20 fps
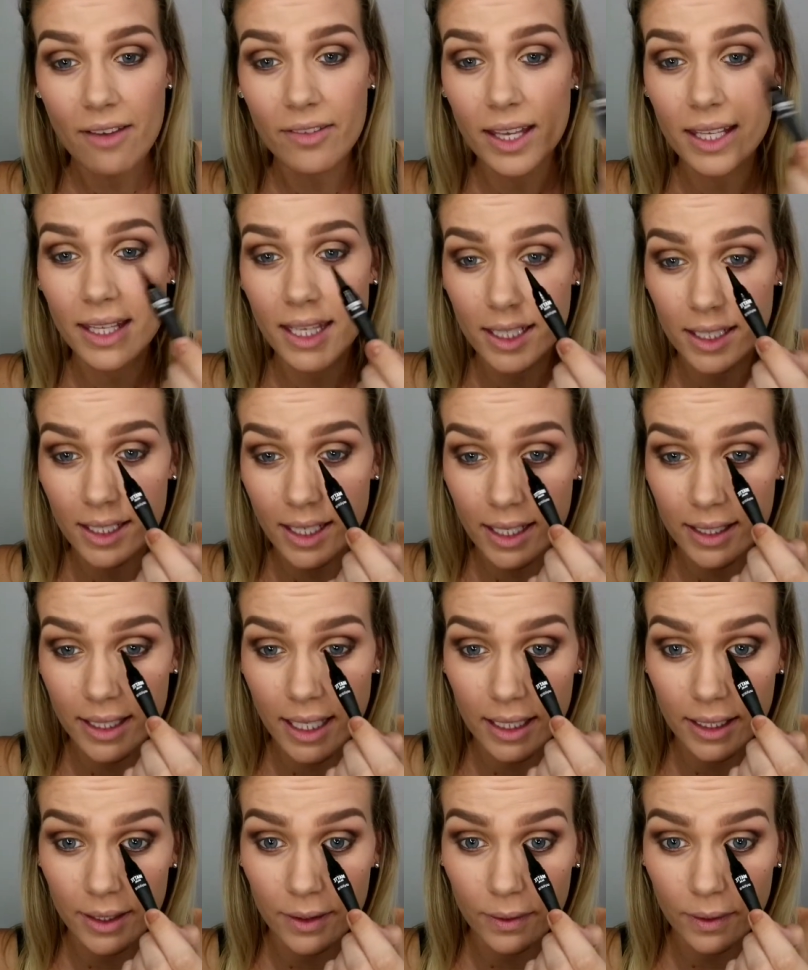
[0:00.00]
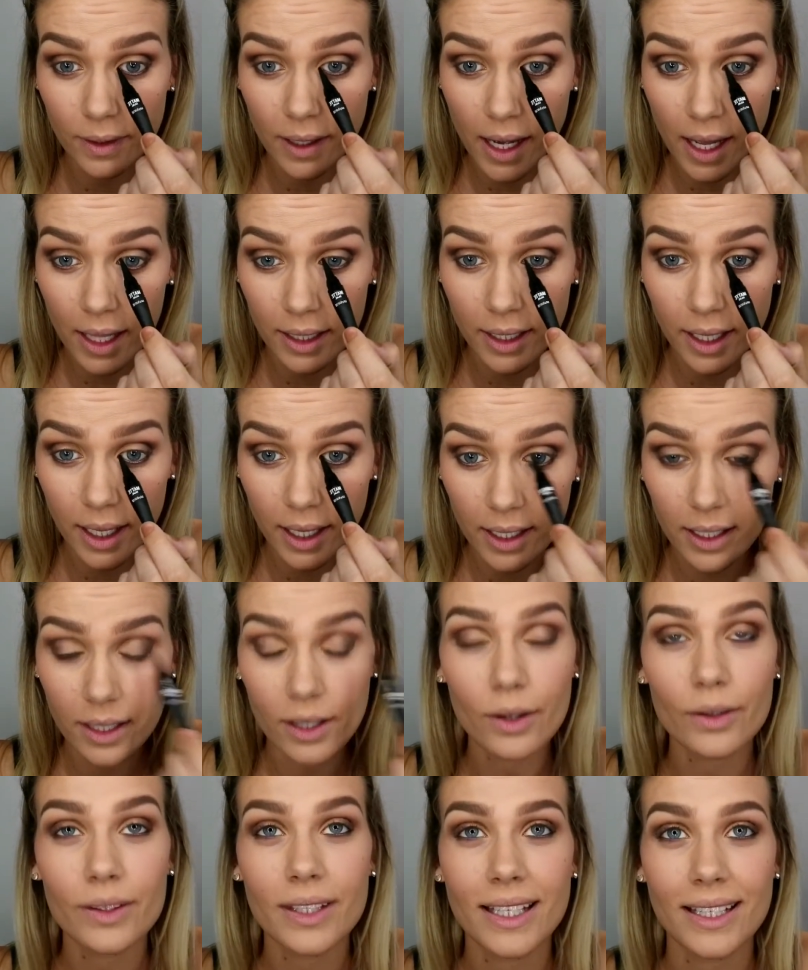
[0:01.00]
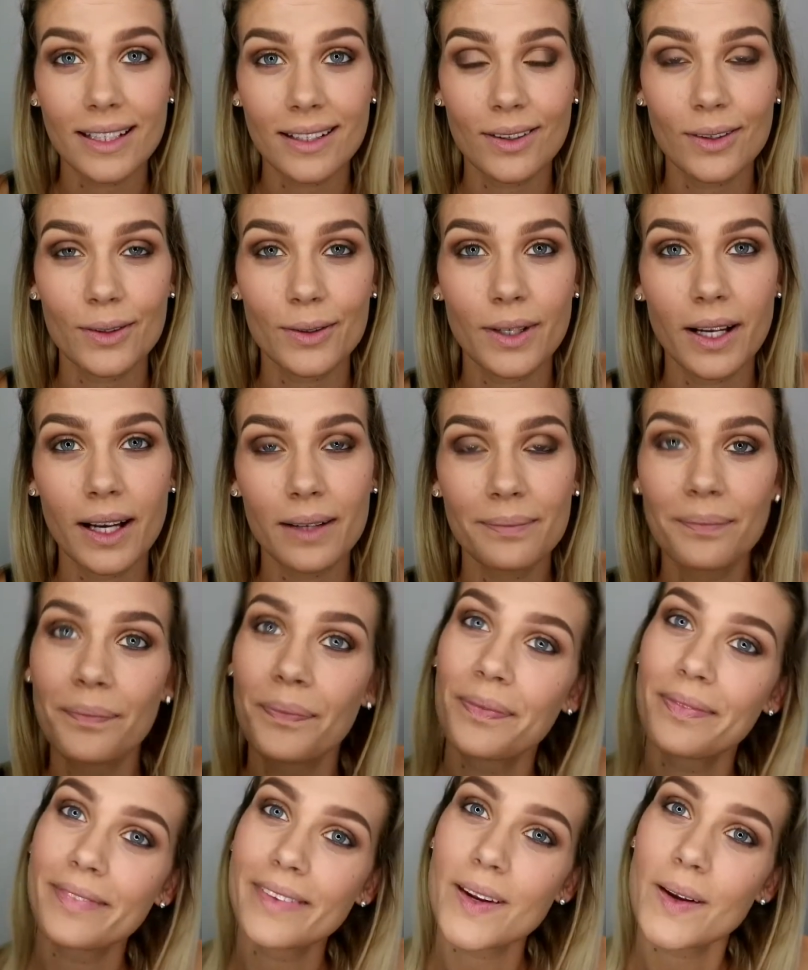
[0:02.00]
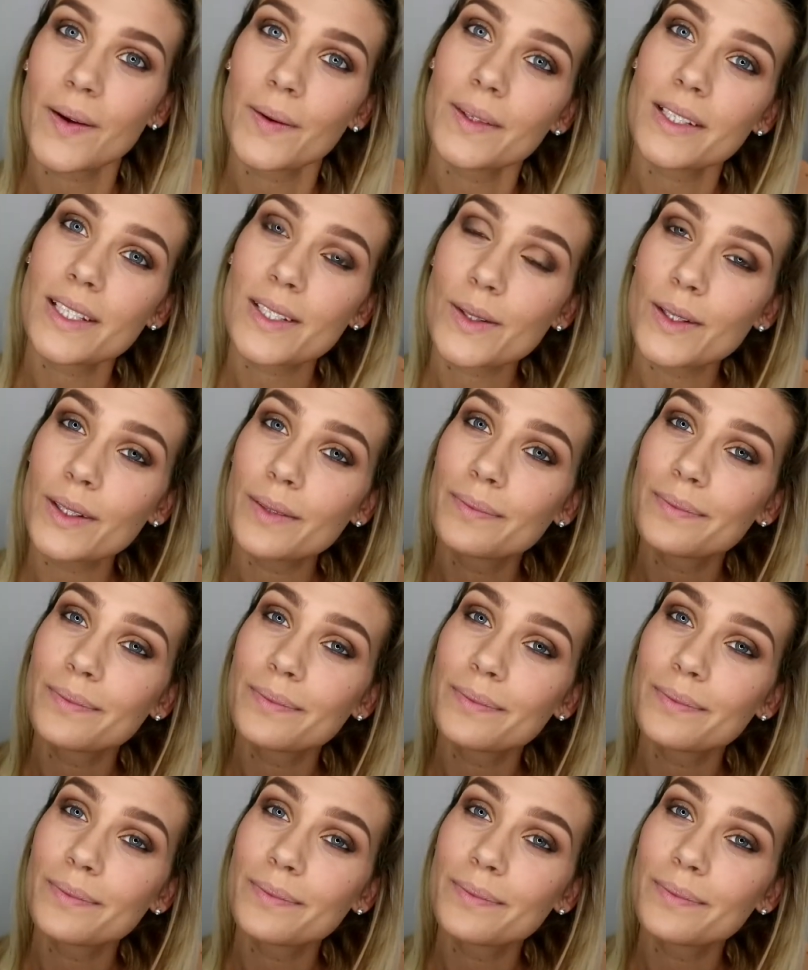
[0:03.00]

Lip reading: and then you get that little colour on the inner corner. It's good.